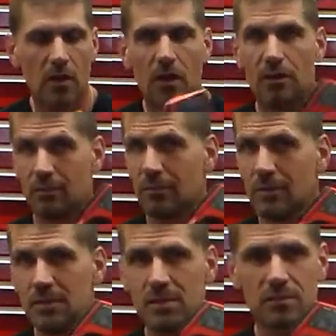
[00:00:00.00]
Uh,
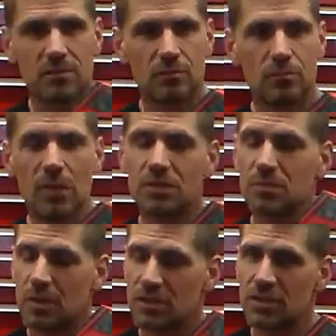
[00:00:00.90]
this
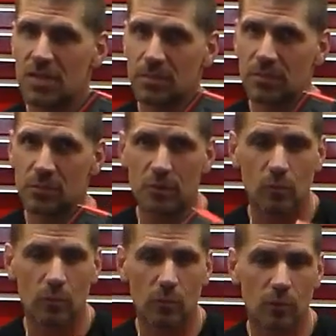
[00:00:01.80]
much, much cheaper
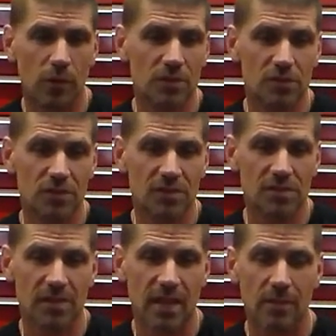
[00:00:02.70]
tool will work just
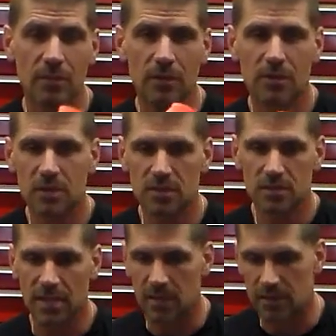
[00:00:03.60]
the same.
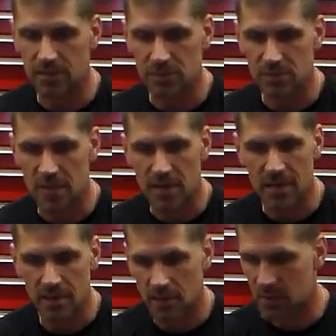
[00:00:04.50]
It's got lasers on it.